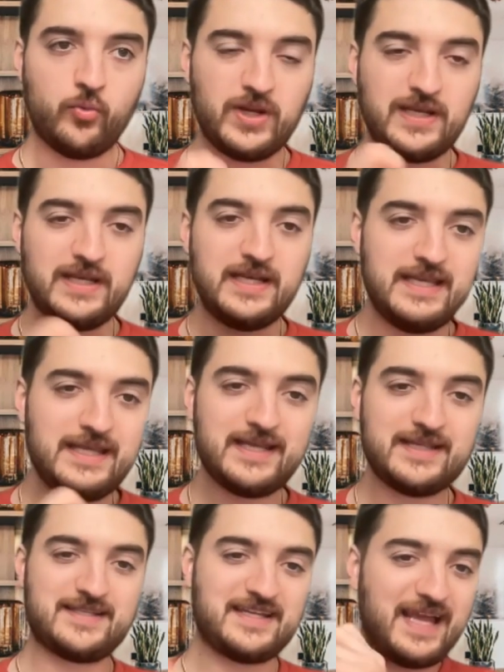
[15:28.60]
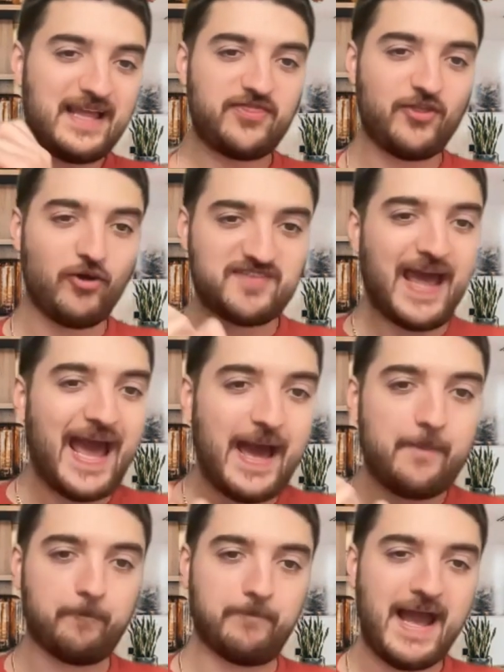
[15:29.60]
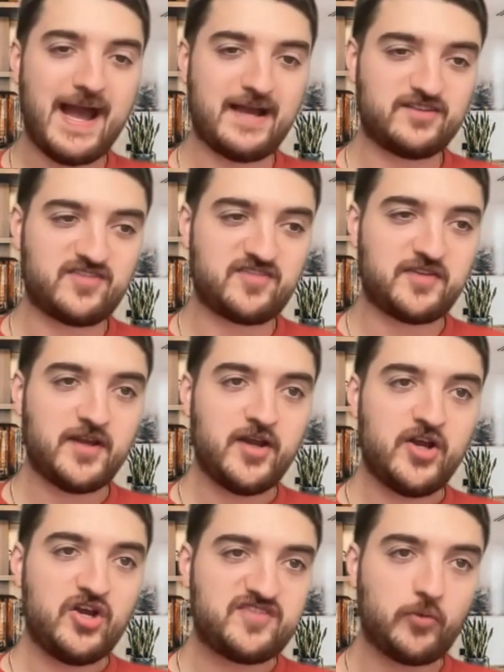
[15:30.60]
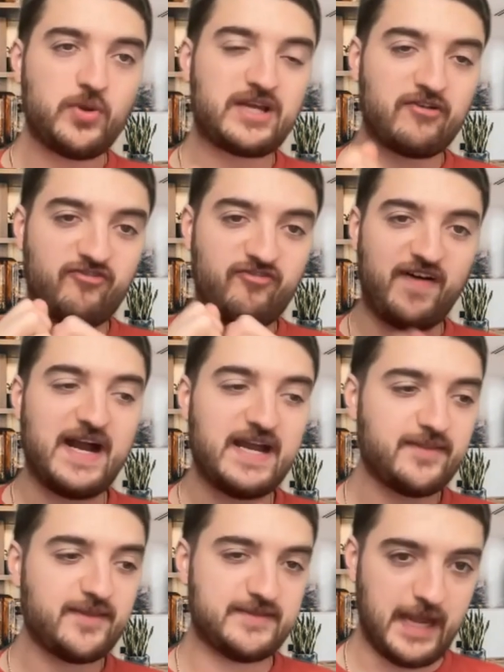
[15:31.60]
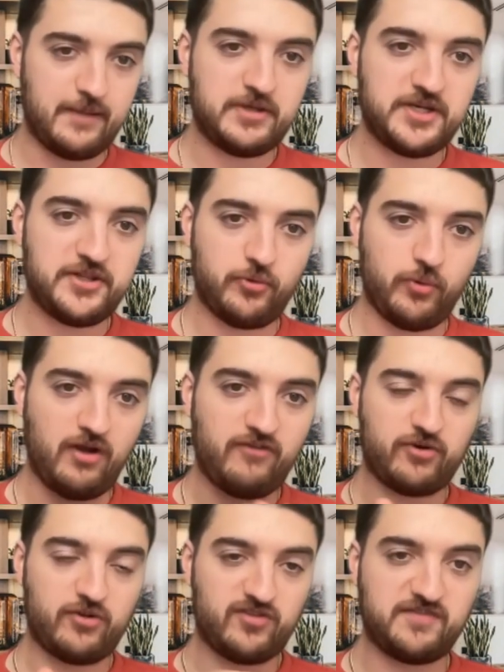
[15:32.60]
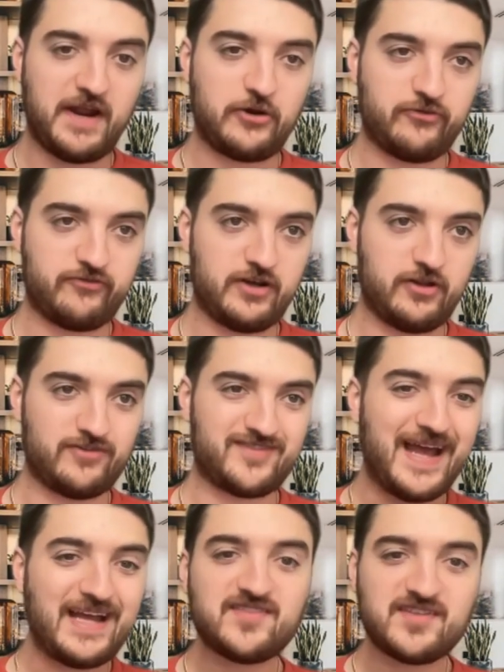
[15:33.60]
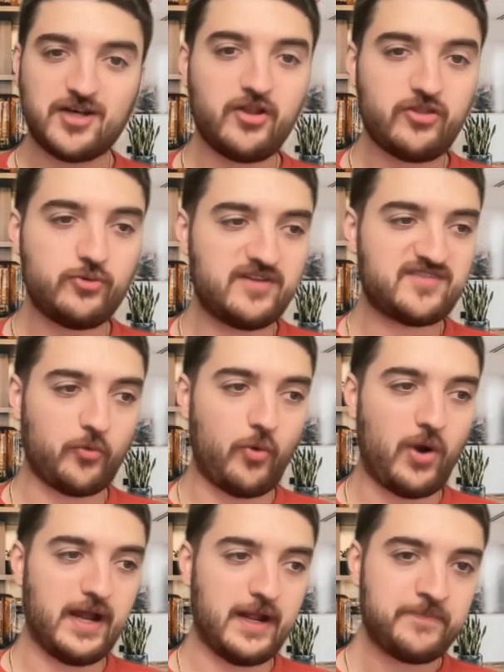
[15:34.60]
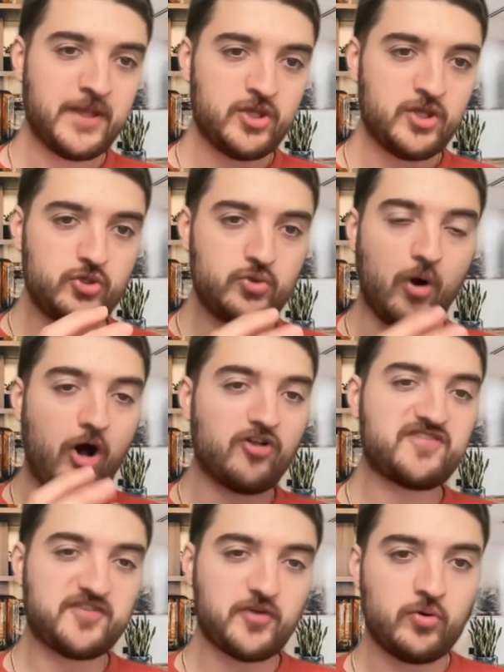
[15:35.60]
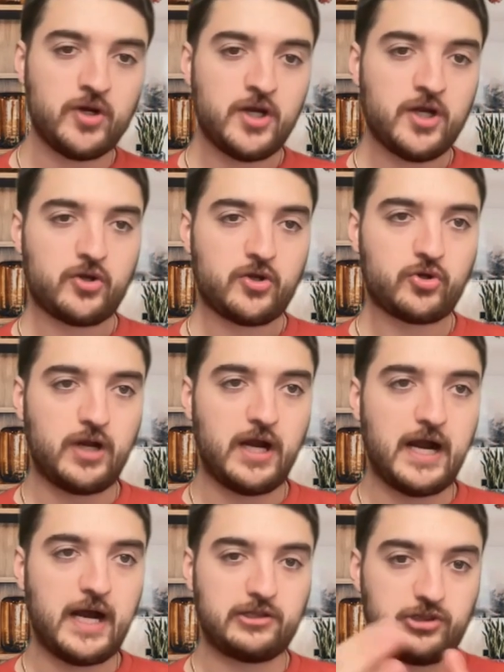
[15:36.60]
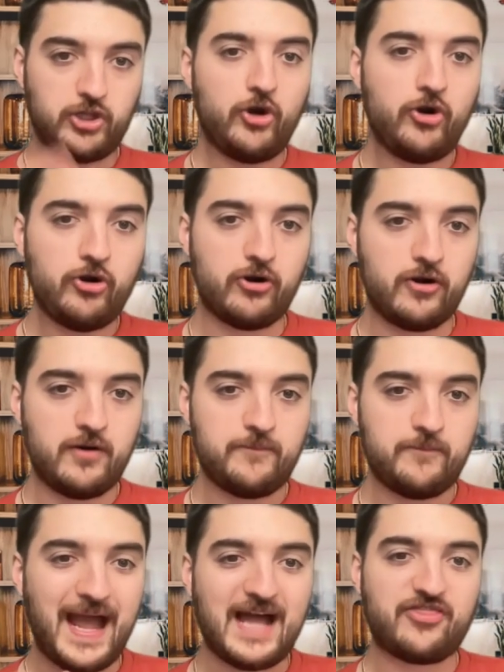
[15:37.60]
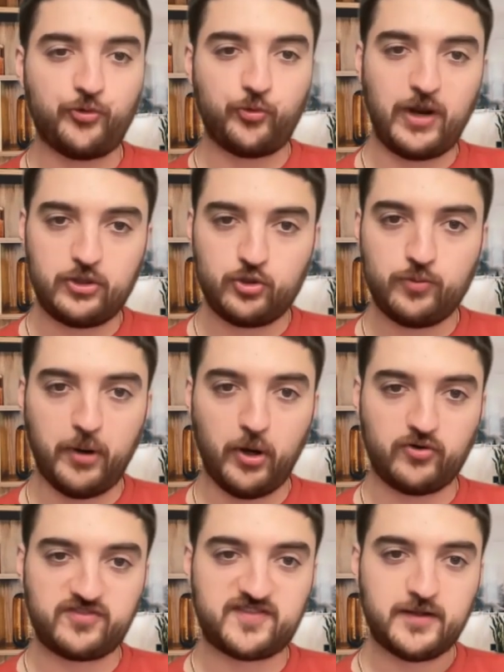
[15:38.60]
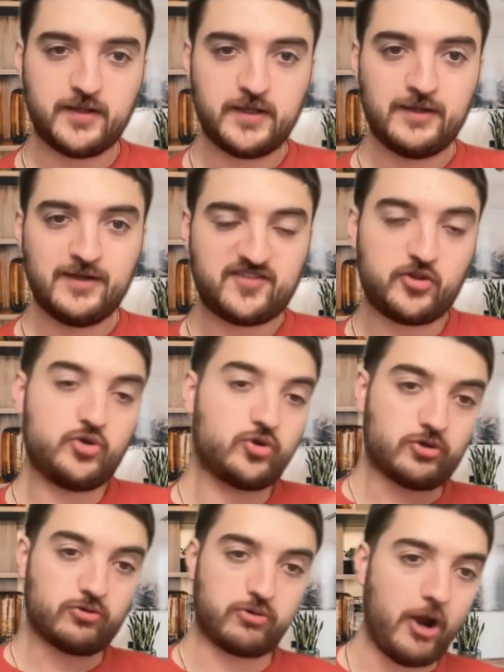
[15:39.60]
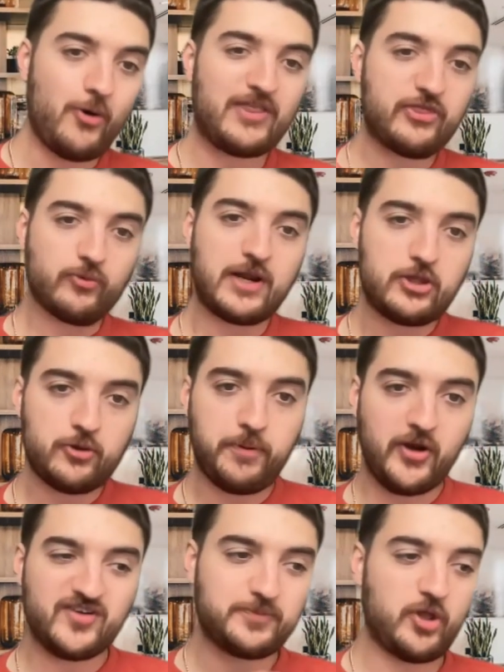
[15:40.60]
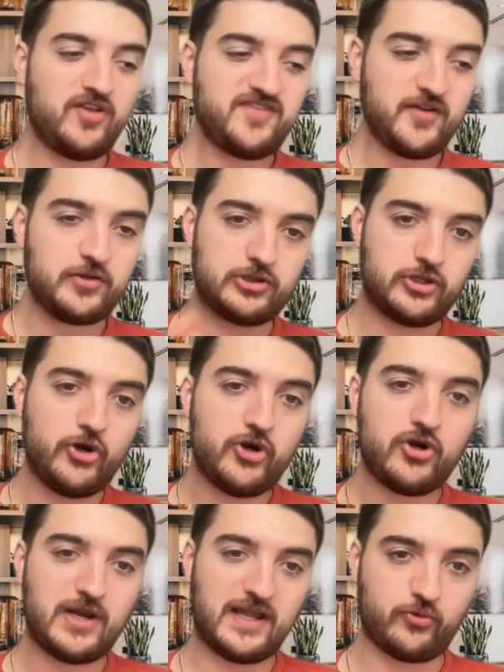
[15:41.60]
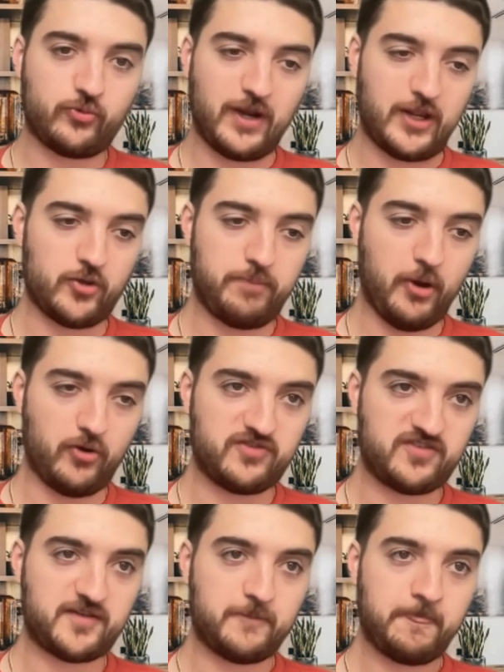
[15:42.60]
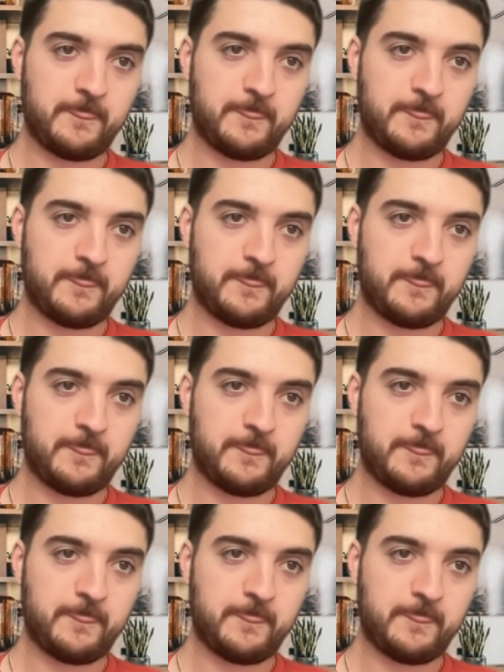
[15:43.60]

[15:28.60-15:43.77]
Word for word: we needed to get those at bats so we could find the diamond in the rough or those viral videos. That's another reason why you also uh, learn at the rate you post. So you grow at the rate you post, but you also learn at the rate you post.